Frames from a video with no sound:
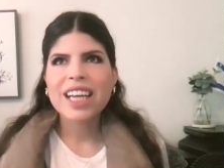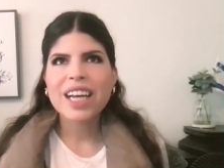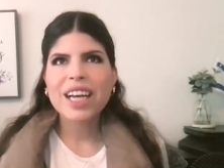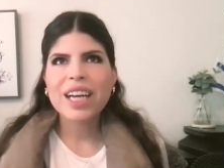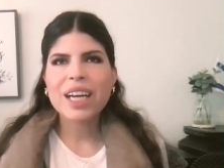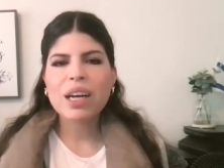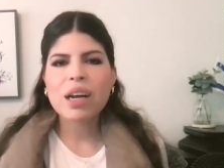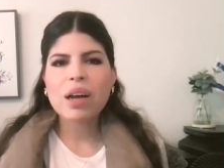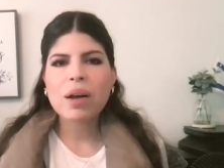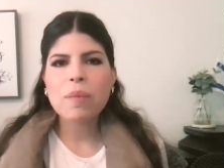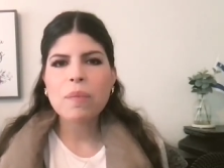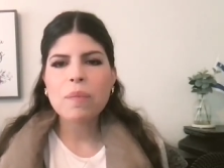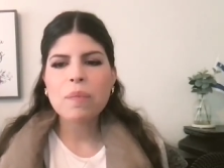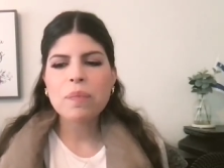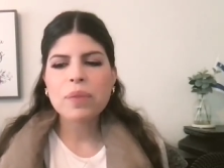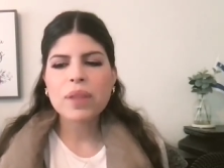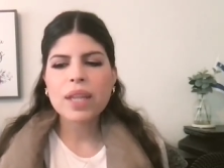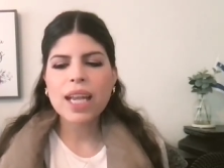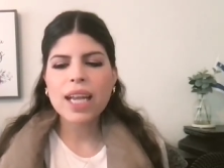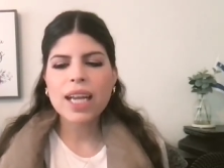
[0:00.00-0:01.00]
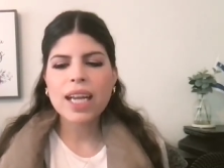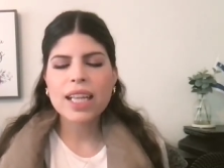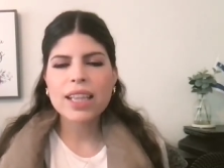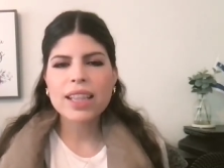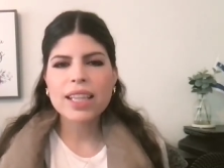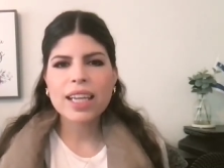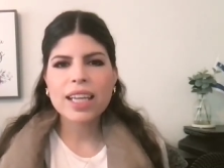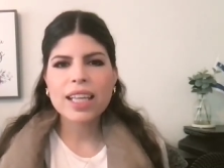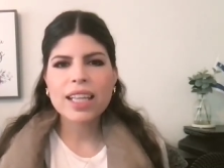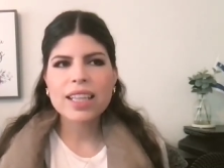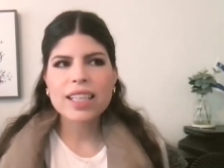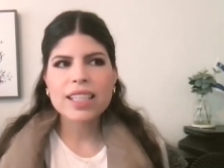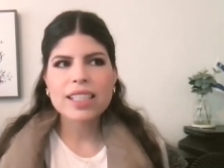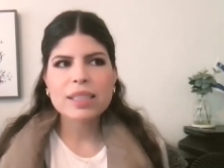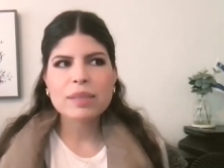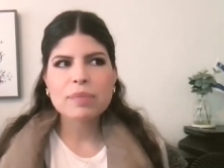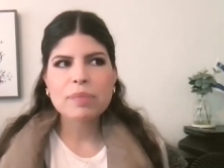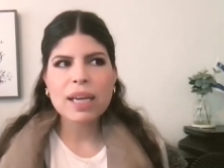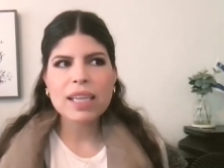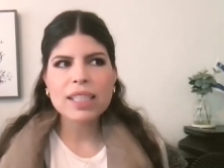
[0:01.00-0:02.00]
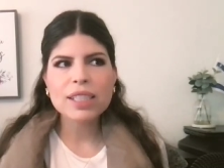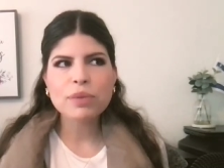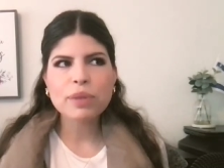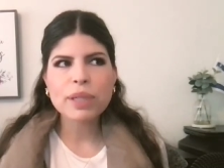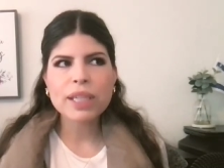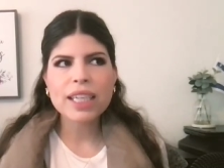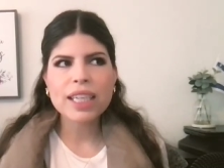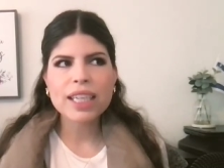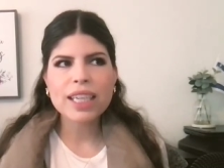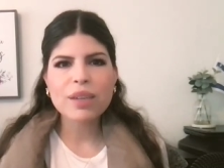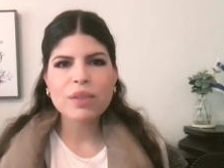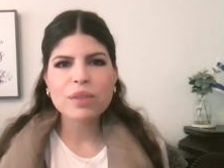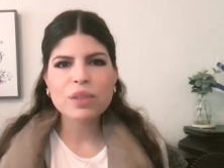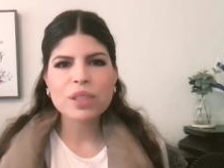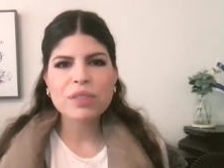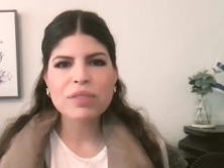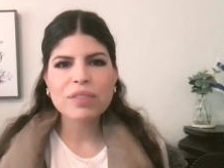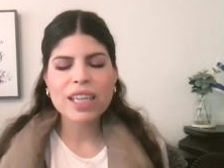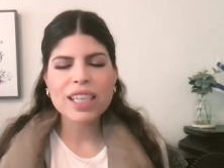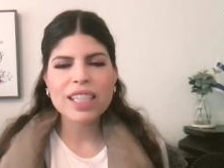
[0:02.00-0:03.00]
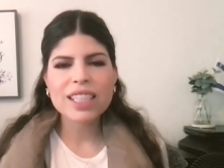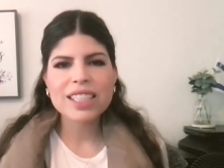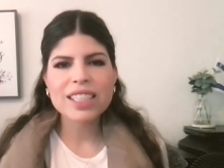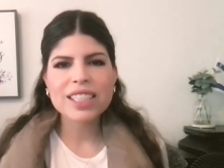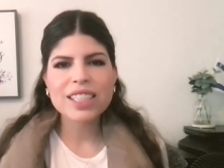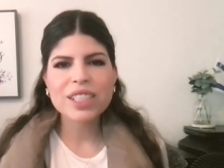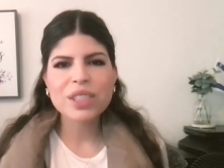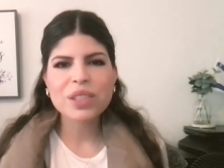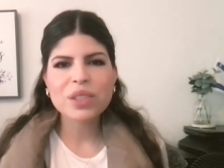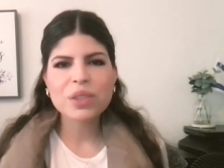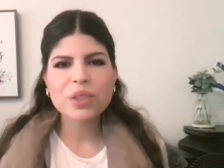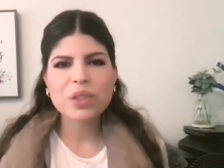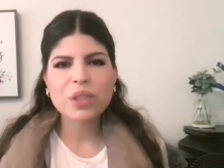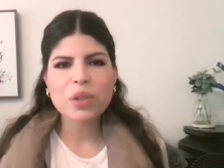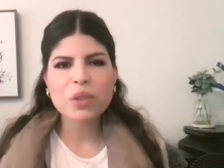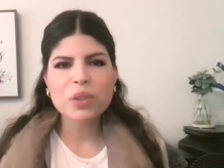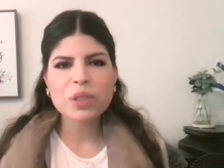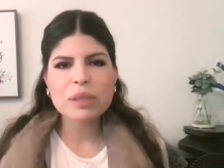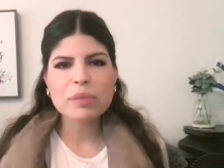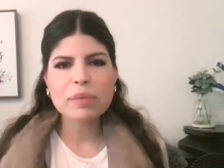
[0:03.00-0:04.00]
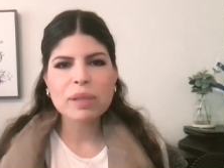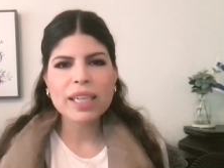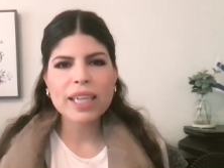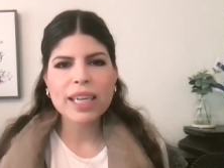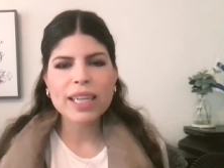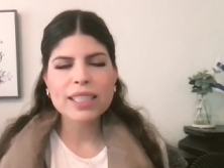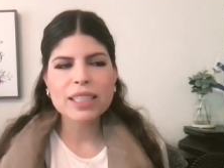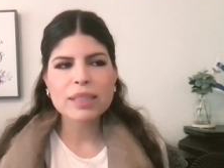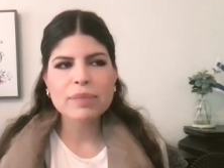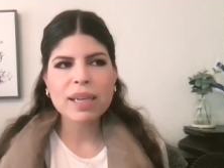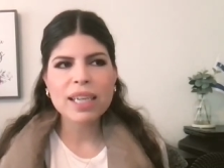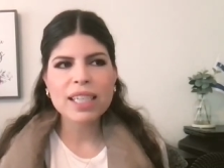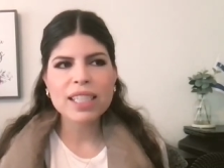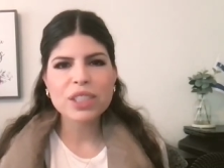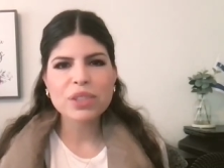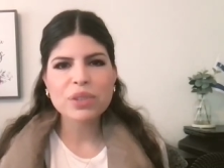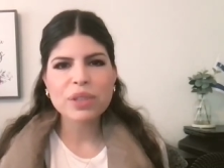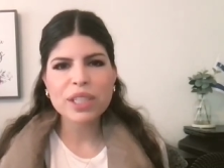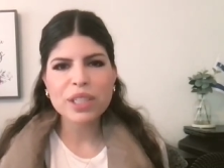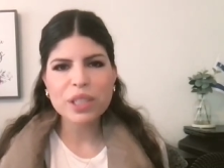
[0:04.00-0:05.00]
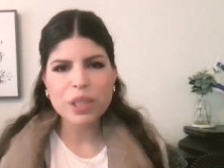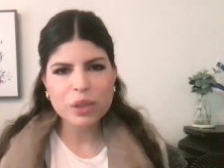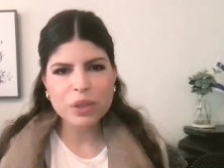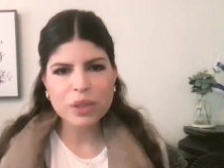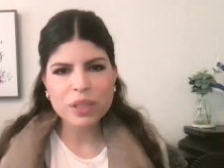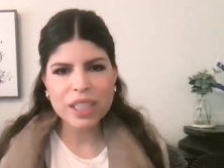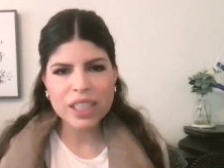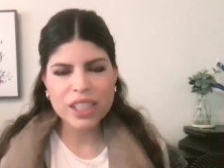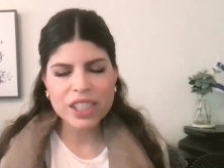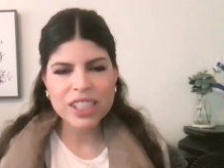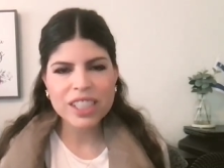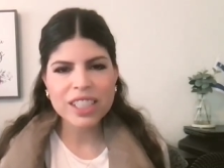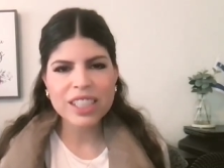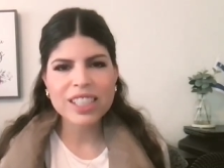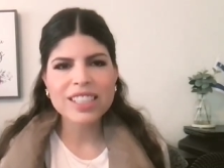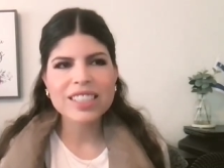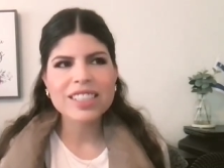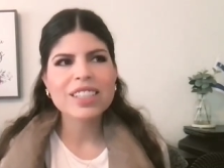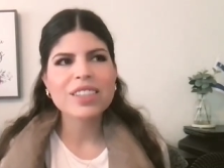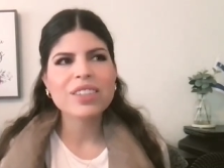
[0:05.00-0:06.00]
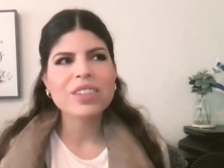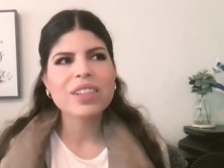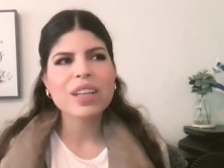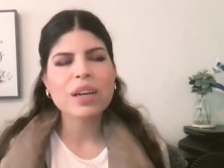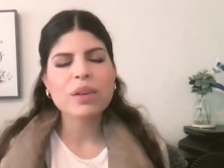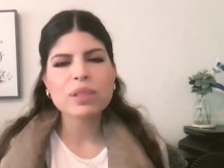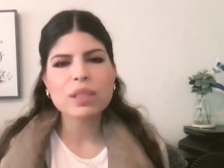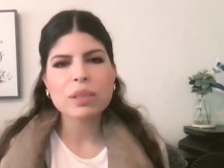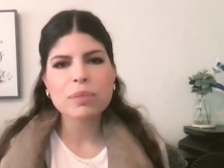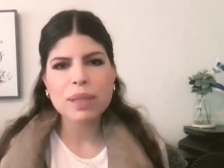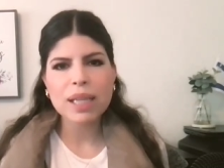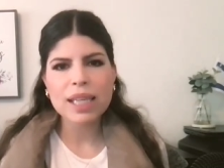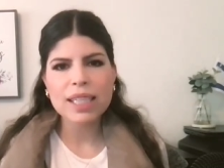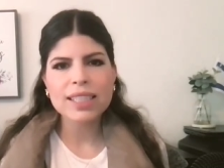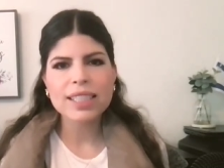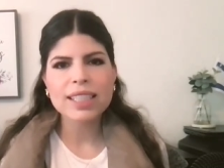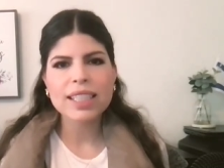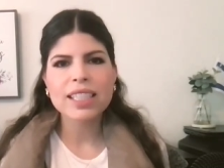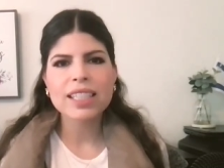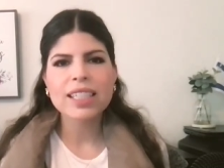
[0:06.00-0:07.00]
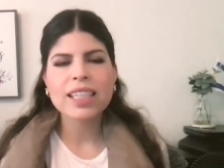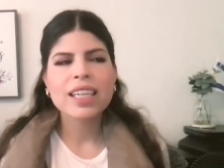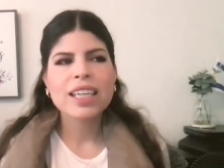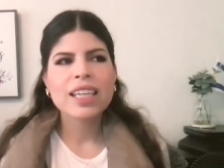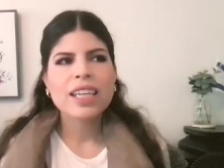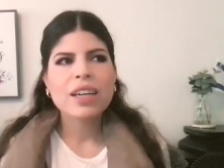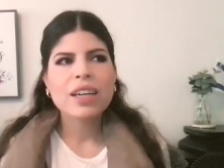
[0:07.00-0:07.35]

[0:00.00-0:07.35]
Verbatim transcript: And then this past weekend, I was invited to go speak at a Spanish radio station. So that was a blessing